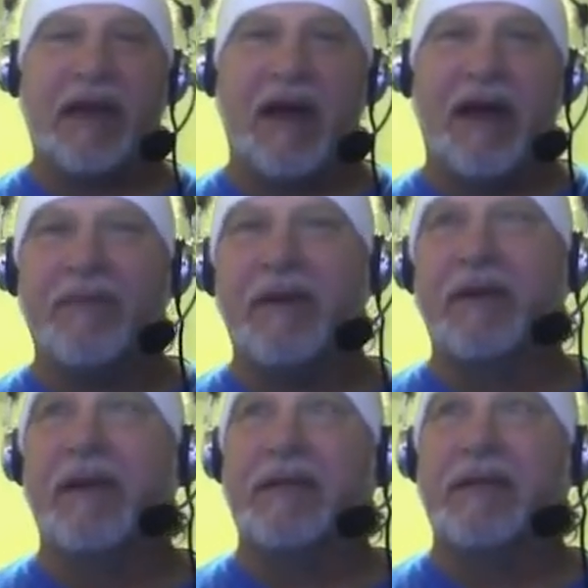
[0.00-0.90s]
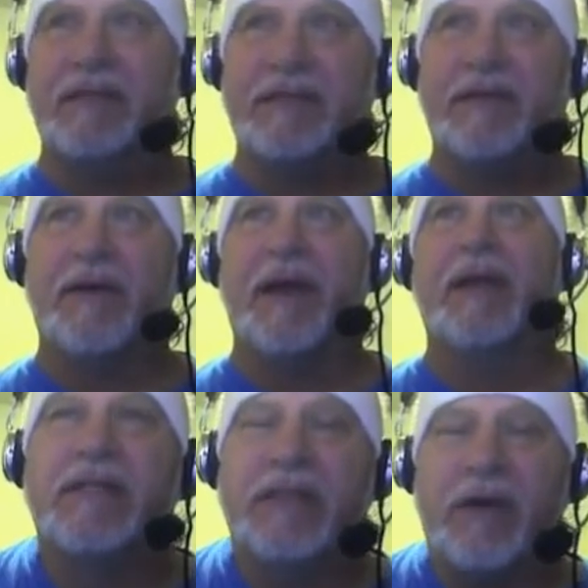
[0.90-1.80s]
up and to do it.
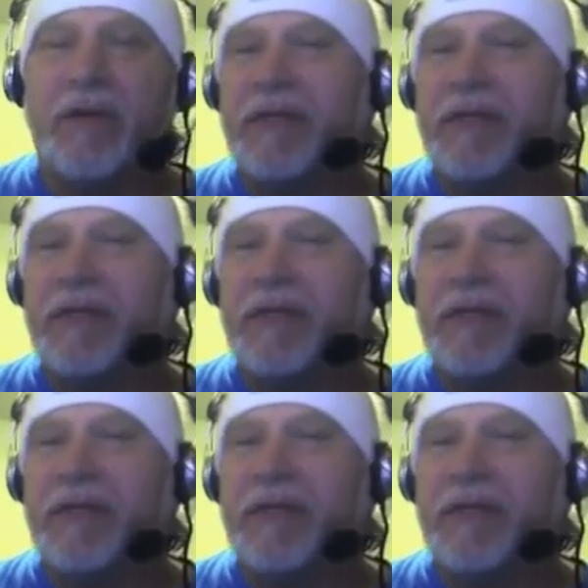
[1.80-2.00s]
So we